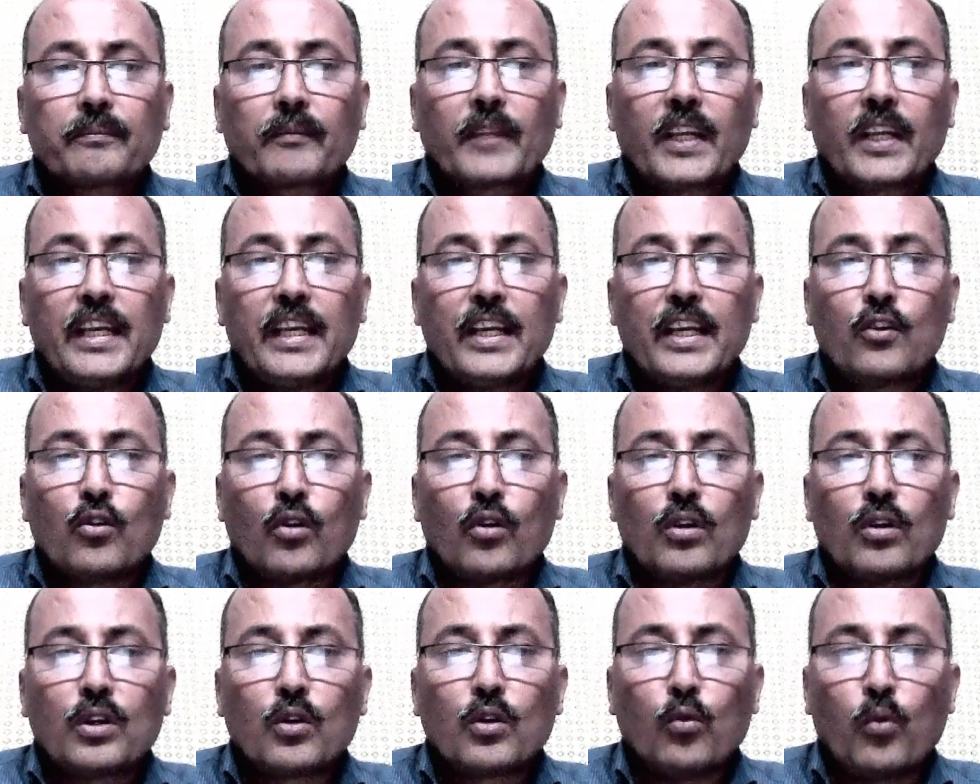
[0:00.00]

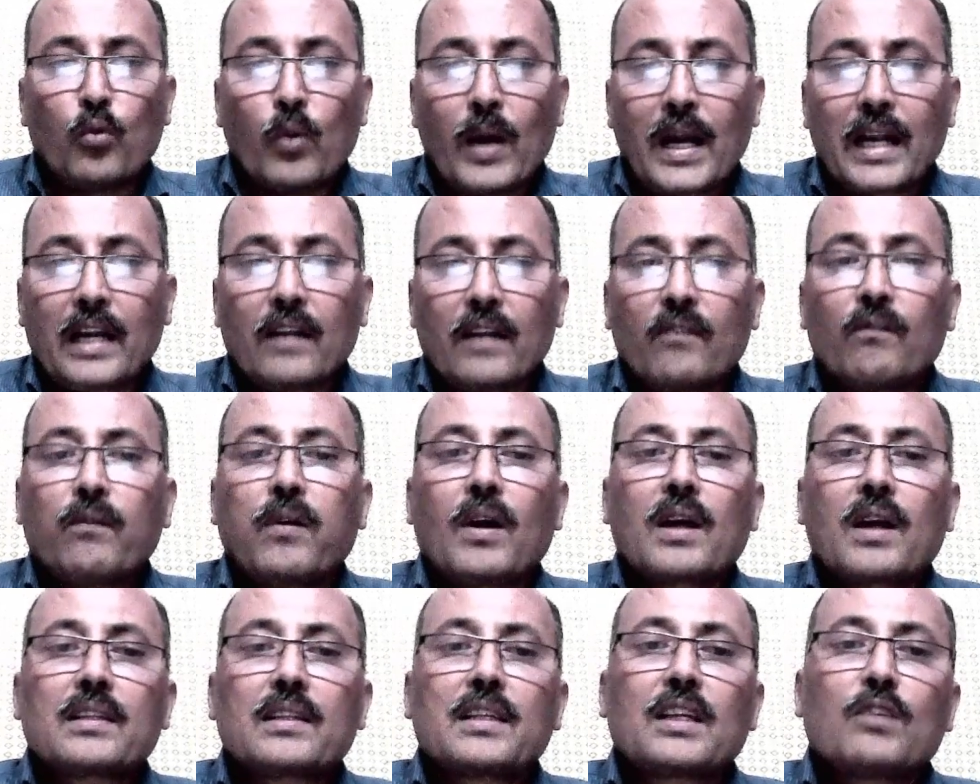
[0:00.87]
equal to 1.
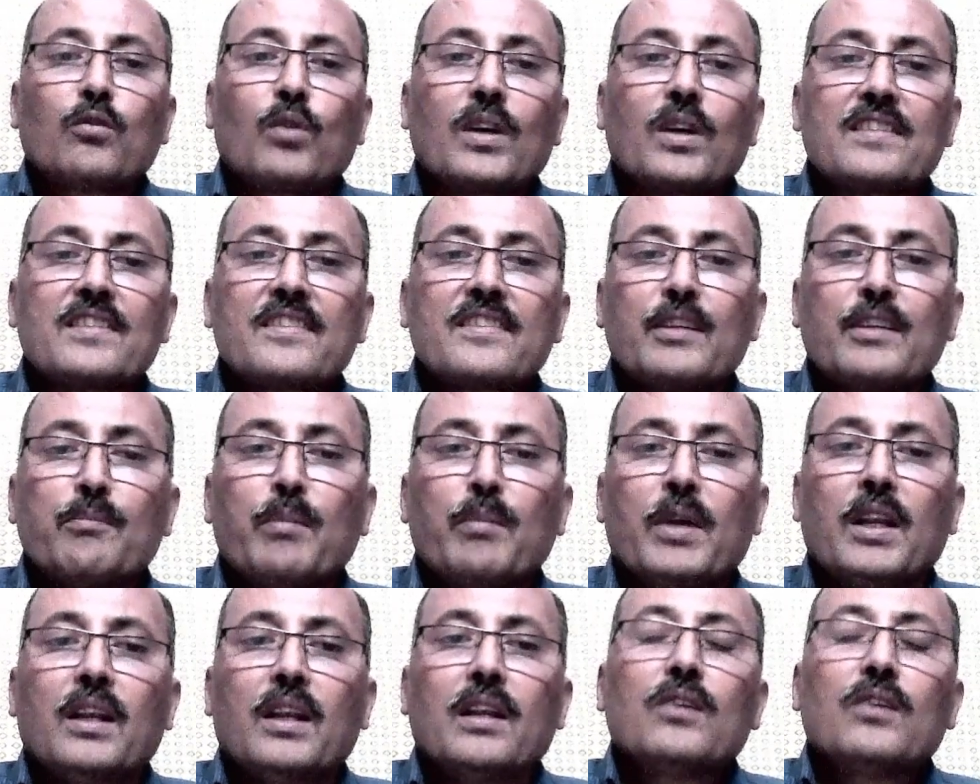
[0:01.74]
For that one
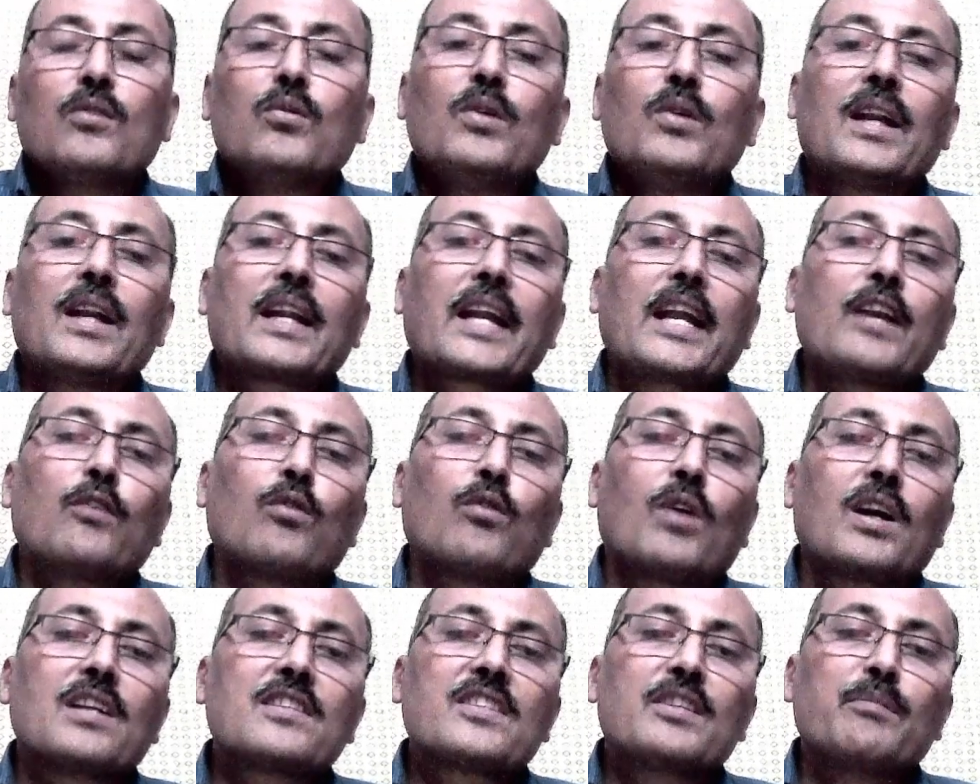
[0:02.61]
symbol, we'll write
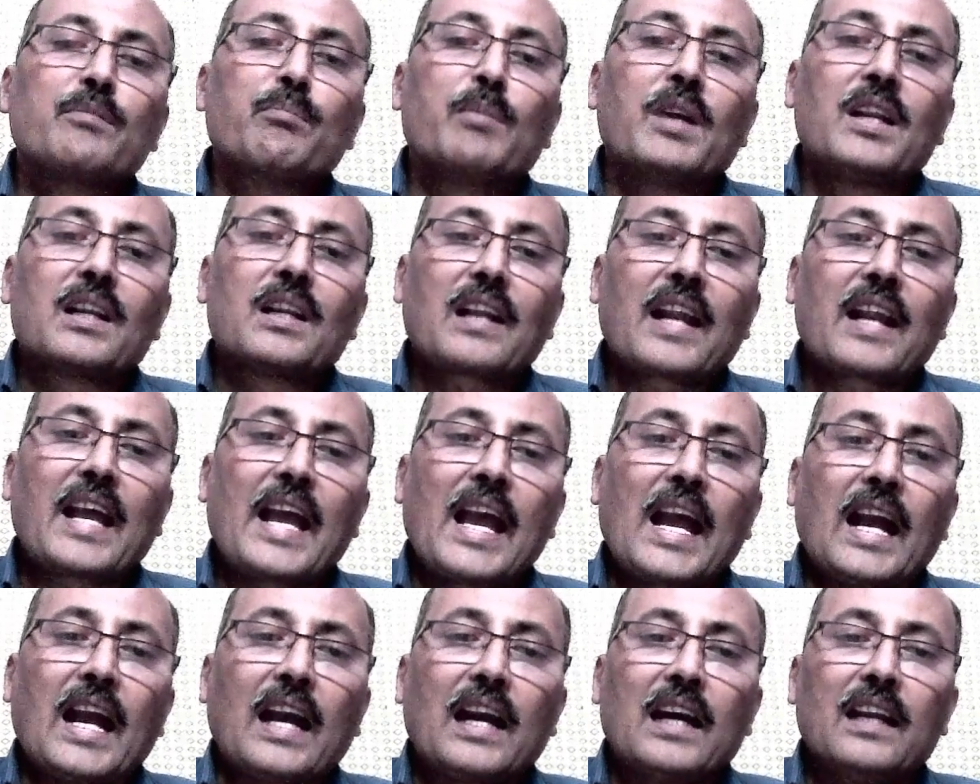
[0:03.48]
what symbol?
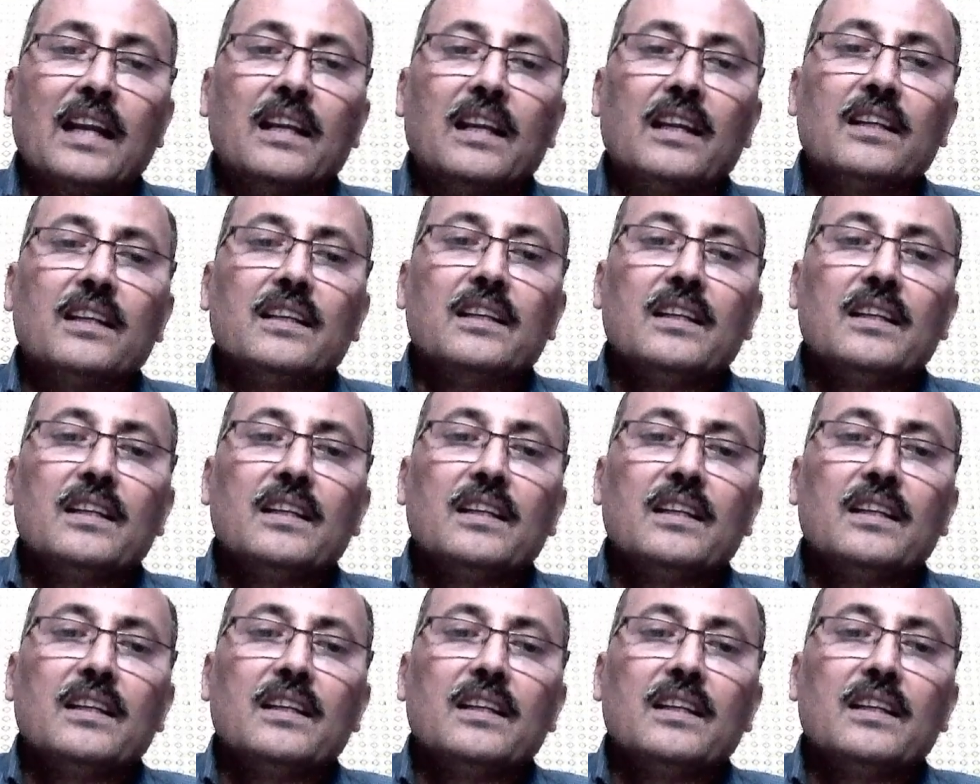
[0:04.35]
Triangle.